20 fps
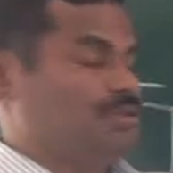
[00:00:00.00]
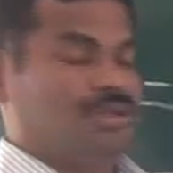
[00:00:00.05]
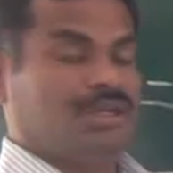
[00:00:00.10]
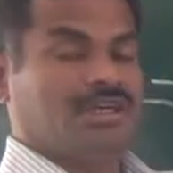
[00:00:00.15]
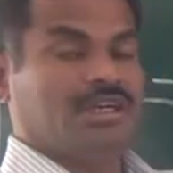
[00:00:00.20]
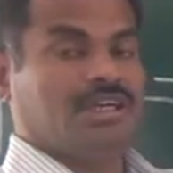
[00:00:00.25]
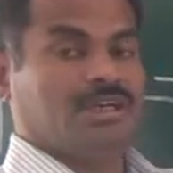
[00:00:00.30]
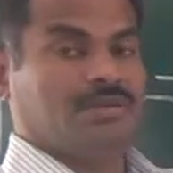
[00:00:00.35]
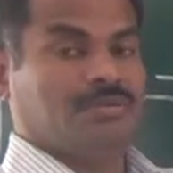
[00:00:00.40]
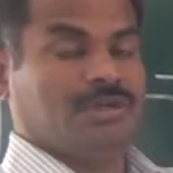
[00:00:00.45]

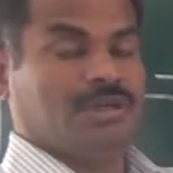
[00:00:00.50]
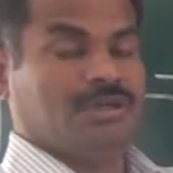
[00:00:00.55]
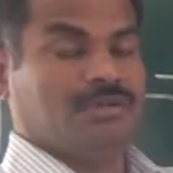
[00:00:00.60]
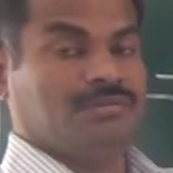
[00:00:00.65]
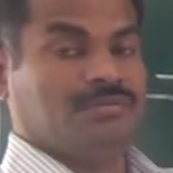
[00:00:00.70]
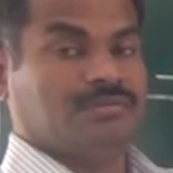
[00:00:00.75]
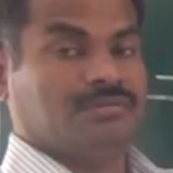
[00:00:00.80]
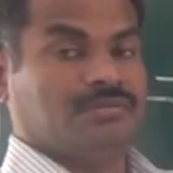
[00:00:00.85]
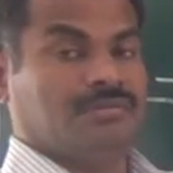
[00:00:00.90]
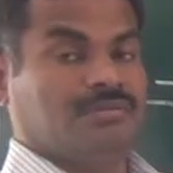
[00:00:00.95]
electric field,
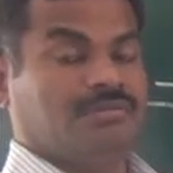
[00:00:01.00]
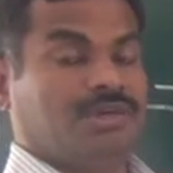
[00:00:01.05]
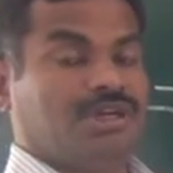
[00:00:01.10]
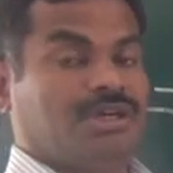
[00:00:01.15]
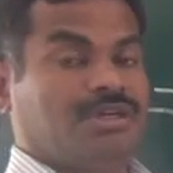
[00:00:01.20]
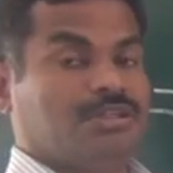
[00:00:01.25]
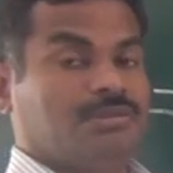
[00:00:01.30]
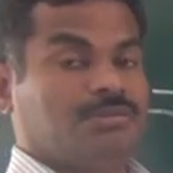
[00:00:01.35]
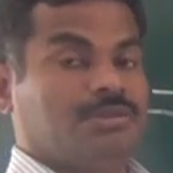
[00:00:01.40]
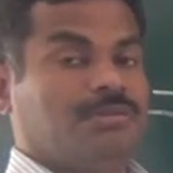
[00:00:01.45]

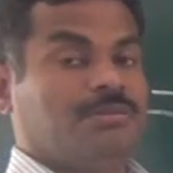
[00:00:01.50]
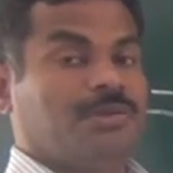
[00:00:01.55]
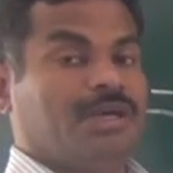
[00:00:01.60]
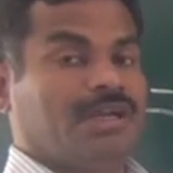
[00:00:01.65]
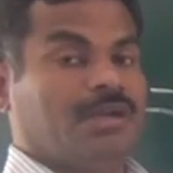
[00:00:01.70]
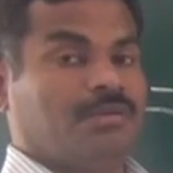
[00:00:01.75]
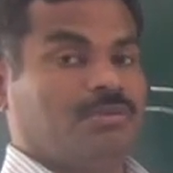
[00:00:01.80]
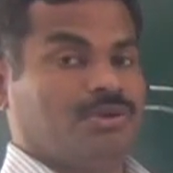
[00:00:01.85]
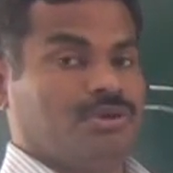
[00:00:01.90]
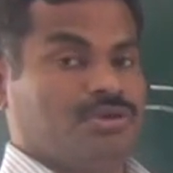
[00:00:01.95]
because of the
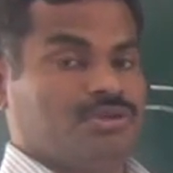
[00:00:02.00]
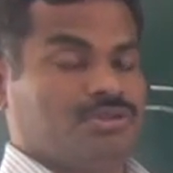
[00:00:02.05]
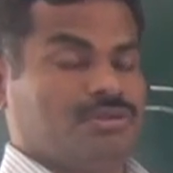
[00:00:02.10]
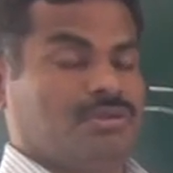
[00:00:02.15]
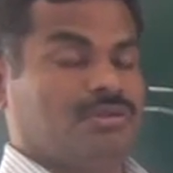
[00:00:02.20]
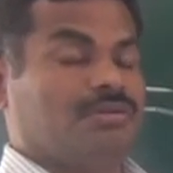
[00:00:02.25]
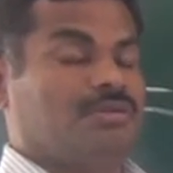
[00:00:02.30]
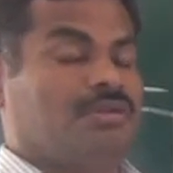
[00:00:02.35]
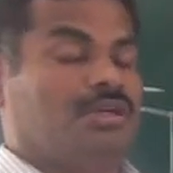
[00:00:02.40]
barrier potential.